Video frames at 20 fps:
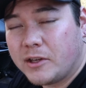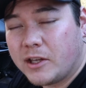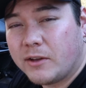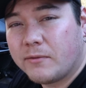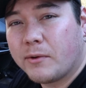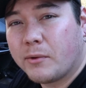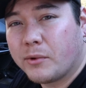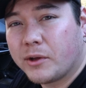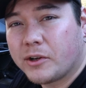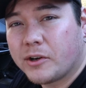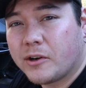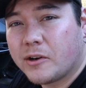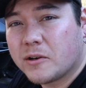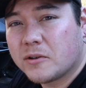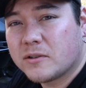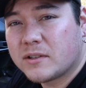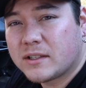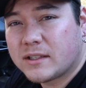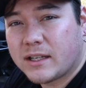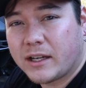even with
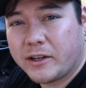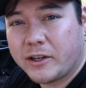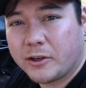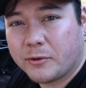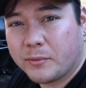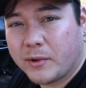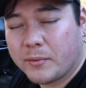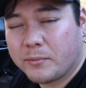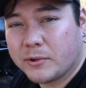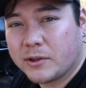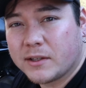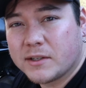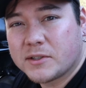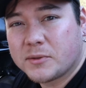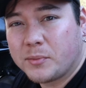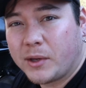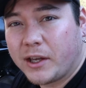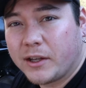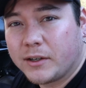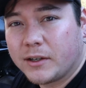cars, tighten them up in
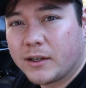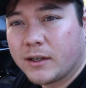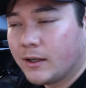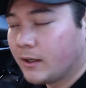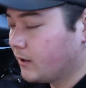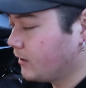this manner.